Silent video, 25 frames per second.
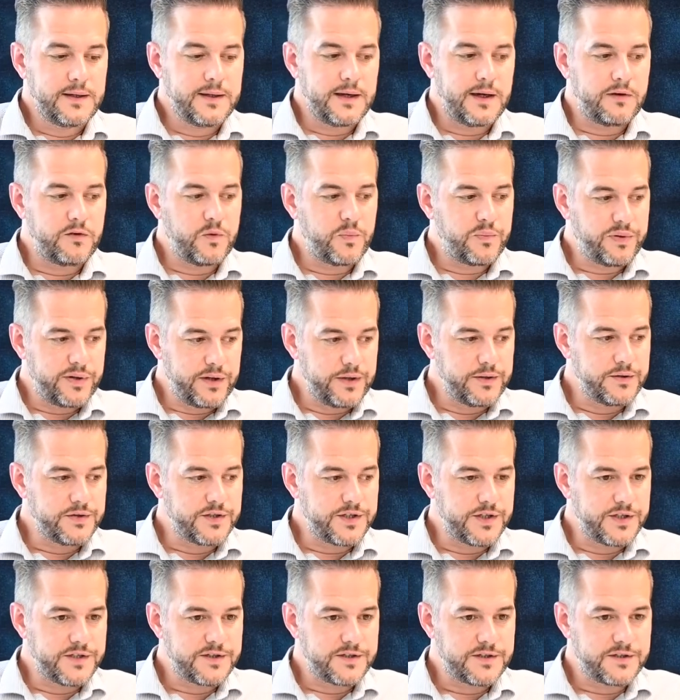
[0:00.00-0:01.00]
Our
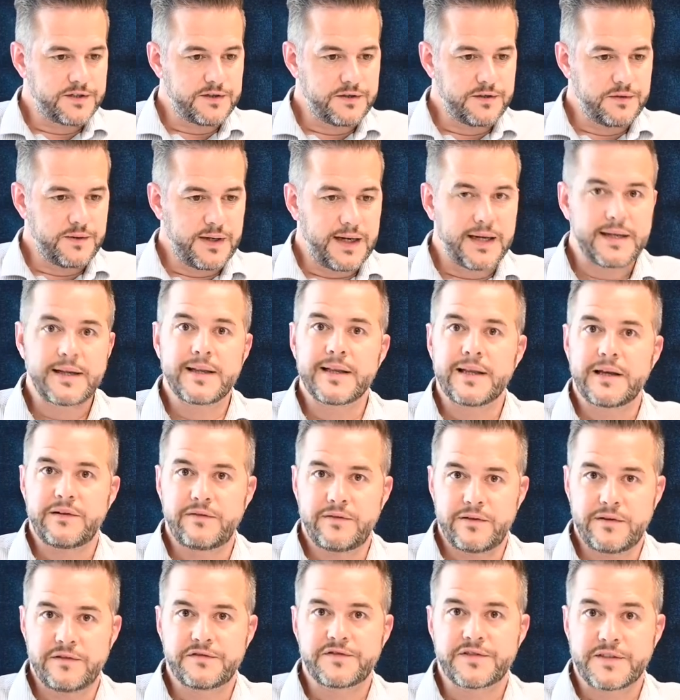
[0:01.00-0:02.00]
approach is to add a
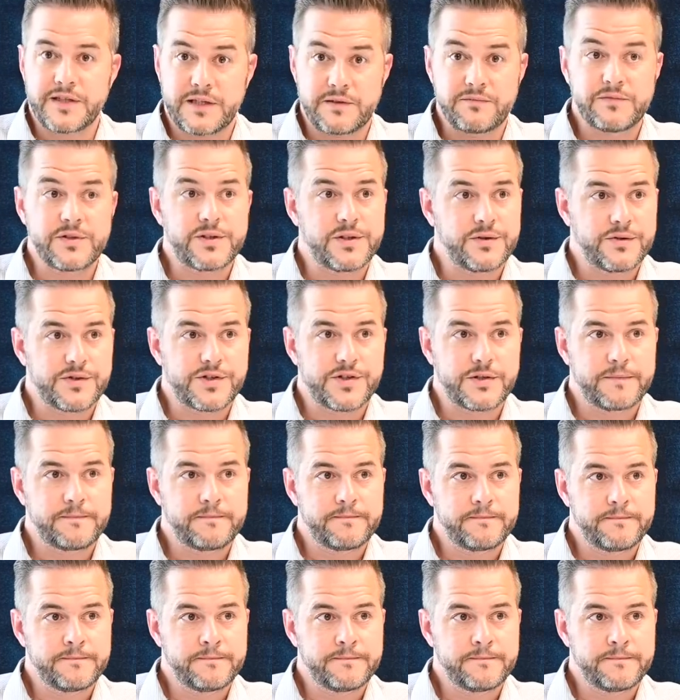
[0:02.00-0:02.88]
level of sound reduction